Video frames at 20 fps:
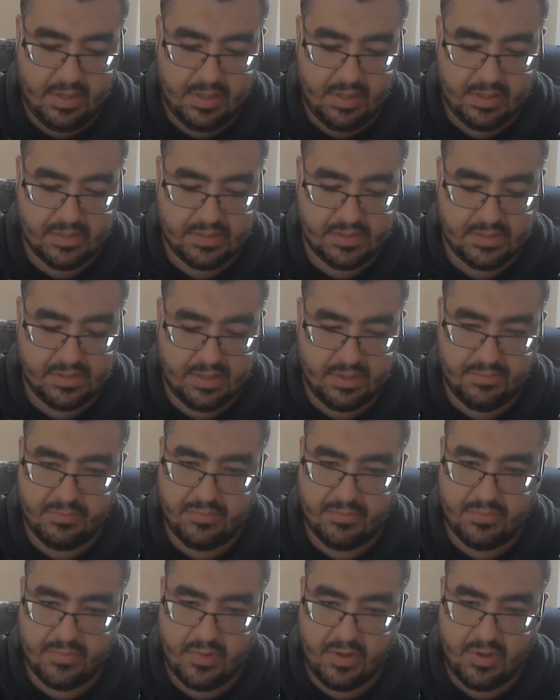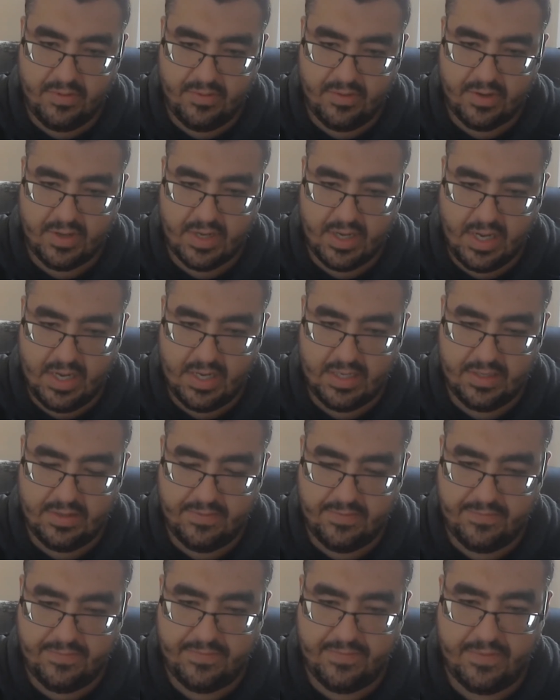some other kind
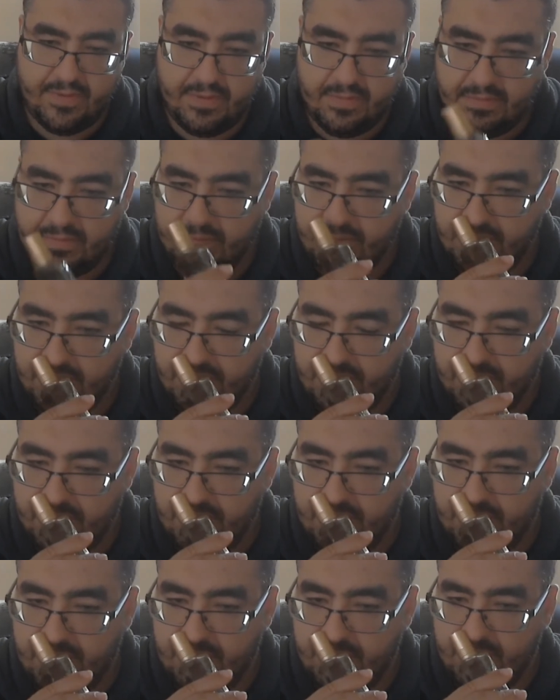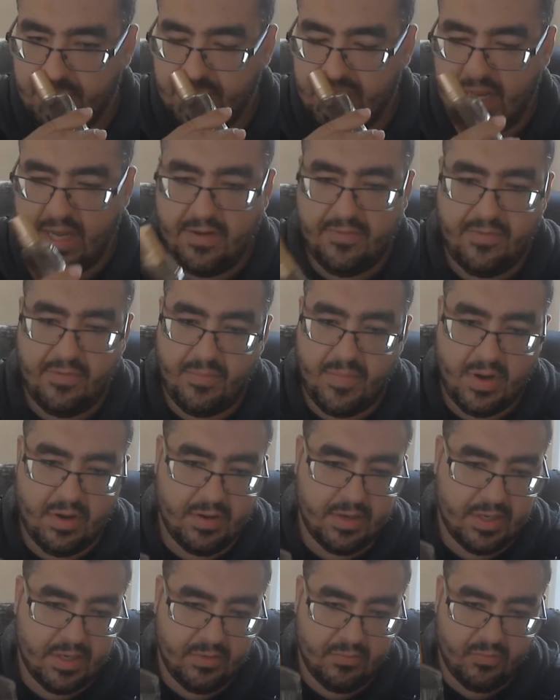of Native
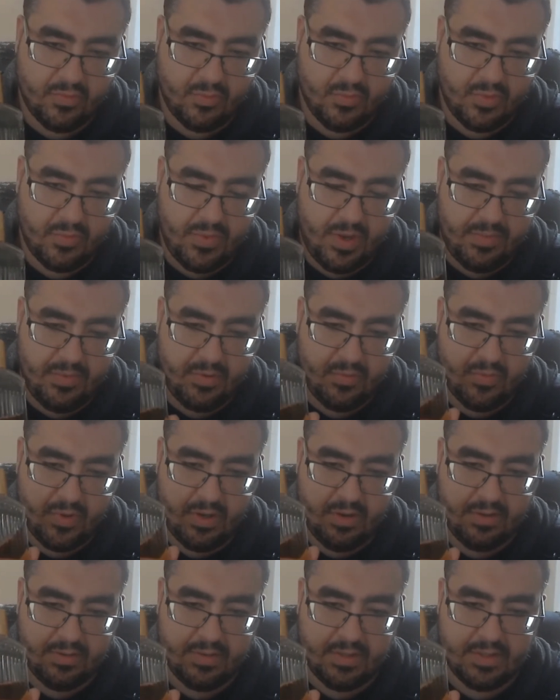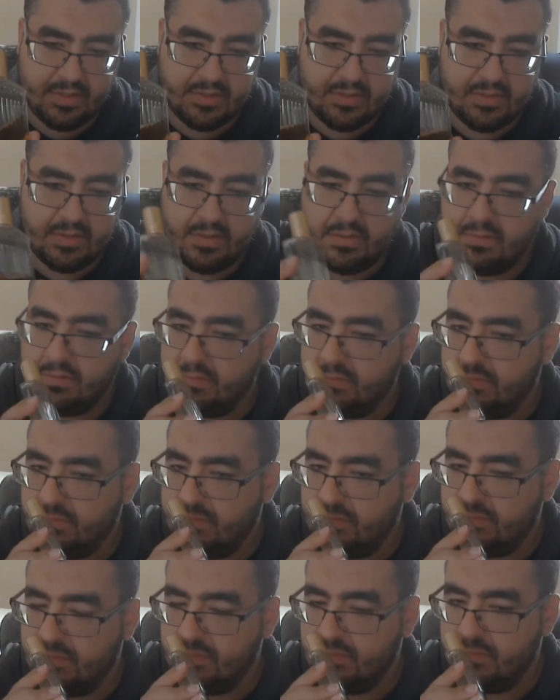American woman maybe wearing this.
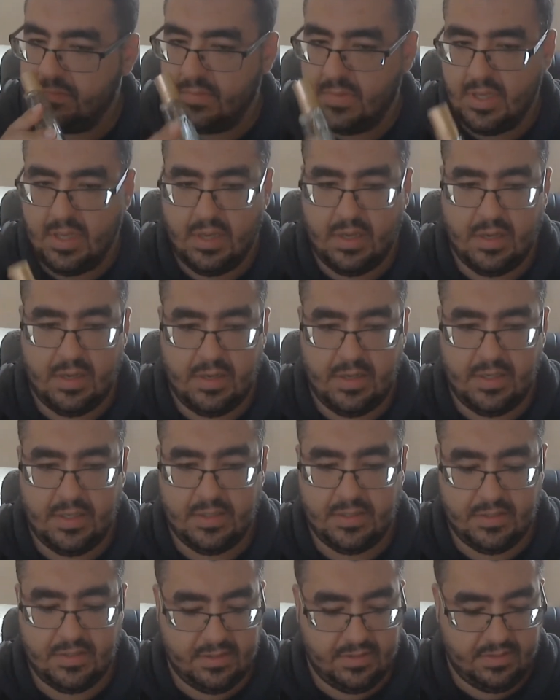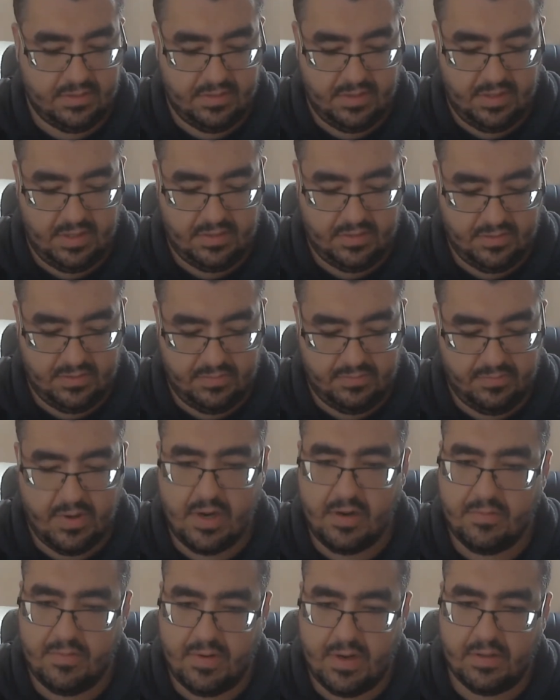It's
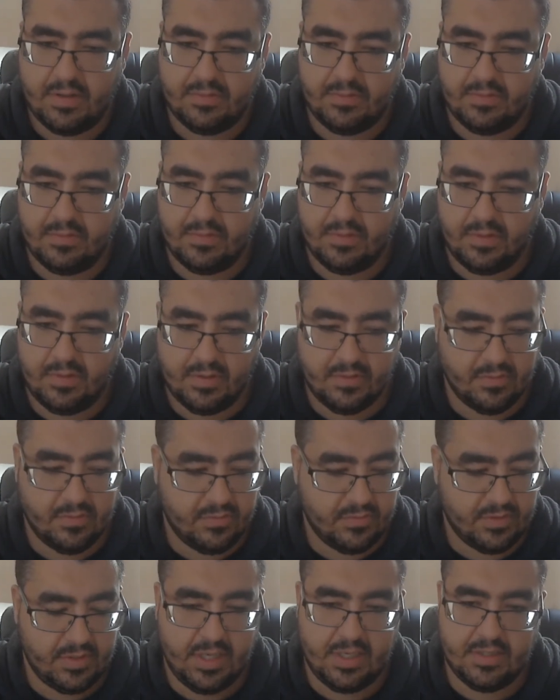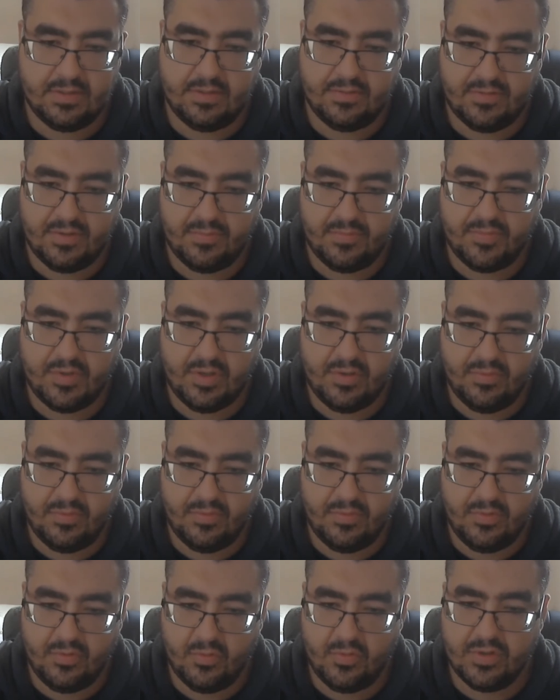right around along those lines of something
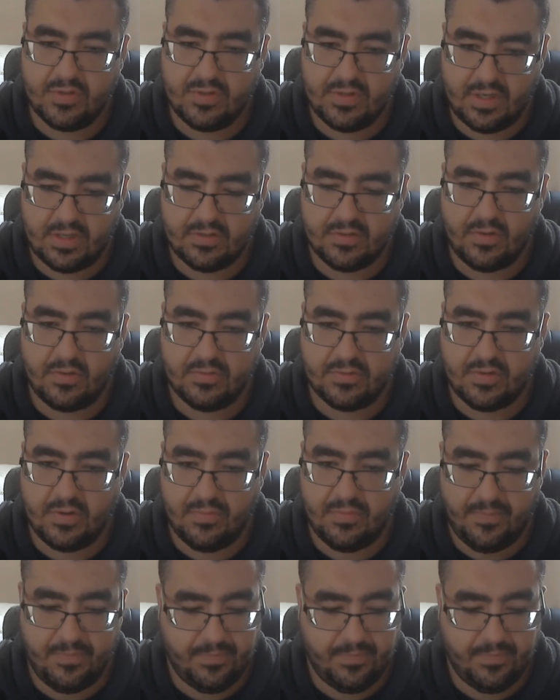unisex also.